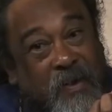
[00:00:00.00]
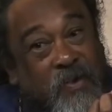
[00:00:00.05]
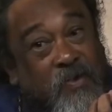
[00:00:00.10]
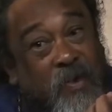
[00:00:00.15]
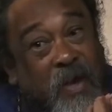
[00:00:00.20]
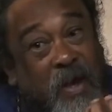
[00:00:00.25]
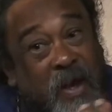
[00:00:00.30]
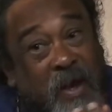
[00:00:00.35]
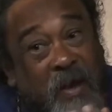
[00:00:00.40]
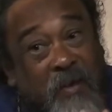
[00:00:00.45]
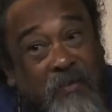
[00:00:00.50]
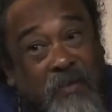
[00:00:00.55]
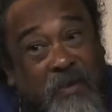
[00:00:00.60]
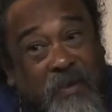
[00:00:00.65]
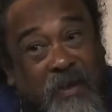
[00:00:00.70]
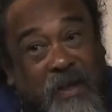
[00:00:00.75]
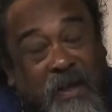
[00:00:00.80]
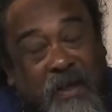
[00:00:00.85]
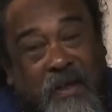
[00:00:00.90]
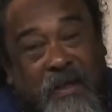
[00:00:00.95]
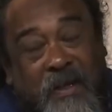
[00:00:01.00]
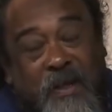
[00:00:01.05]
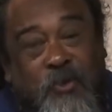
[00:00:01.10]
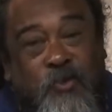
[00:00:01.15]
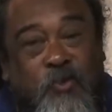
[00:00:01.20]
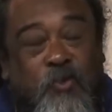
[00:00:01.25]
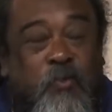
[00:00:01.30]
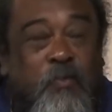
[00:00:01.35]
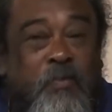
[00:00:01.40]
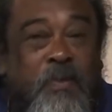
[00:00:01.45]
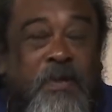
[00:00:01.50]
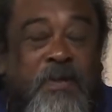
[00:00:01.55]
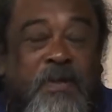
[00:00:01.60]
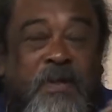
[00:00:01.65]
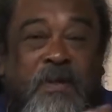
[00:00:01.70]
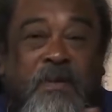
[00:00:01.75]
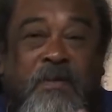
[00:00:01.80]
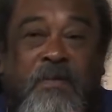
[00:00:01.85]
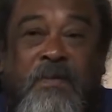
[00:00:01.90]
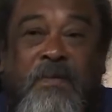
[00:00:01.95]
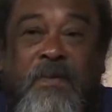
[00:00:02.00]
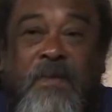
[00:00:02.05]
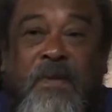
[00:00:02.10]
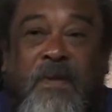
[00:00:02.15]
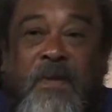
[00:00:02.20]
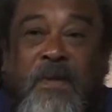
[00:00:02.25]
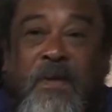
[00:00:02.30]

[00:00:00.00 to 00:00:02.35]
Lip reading: So everything that you perceive,